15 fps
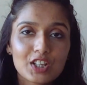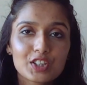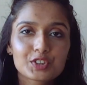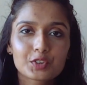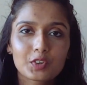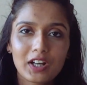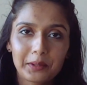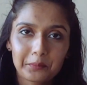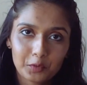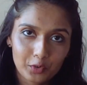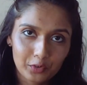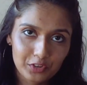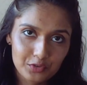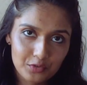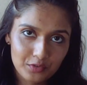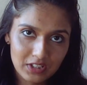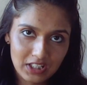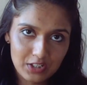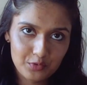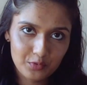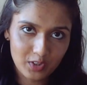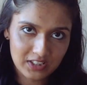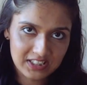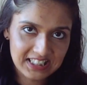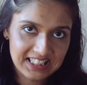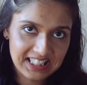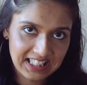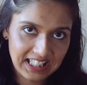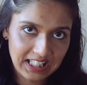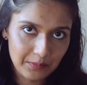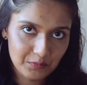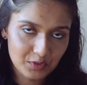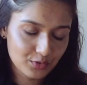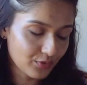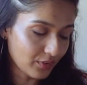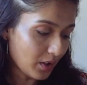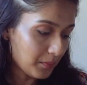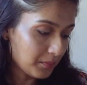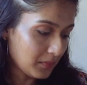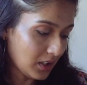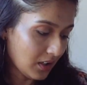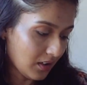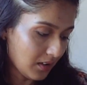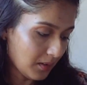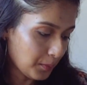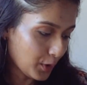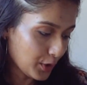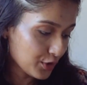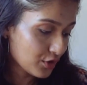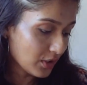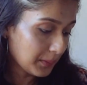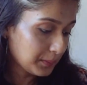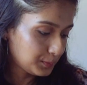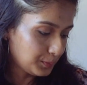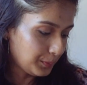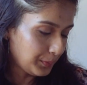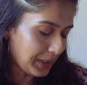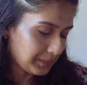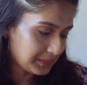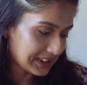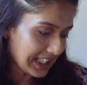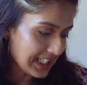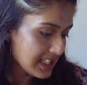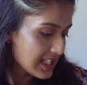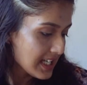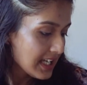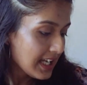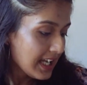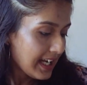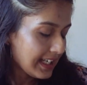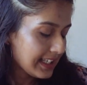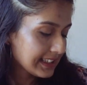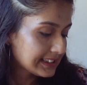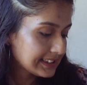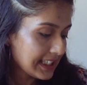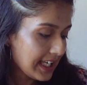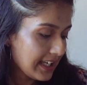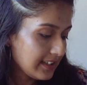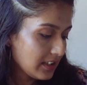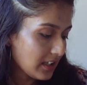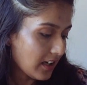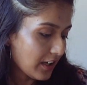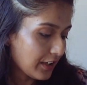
So I'm going to read what it claims from Bodyshop website. It is saying a